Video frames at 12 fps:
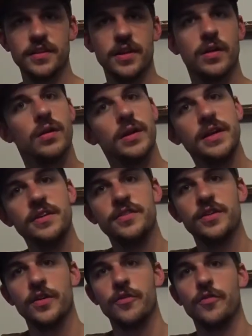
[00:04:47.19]
little
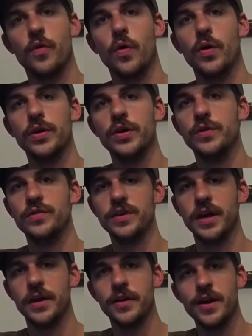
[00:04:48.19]
easier for you to
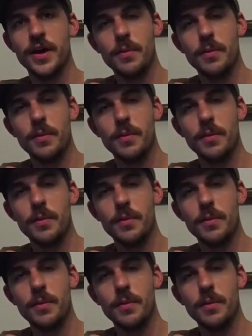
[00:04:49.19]
get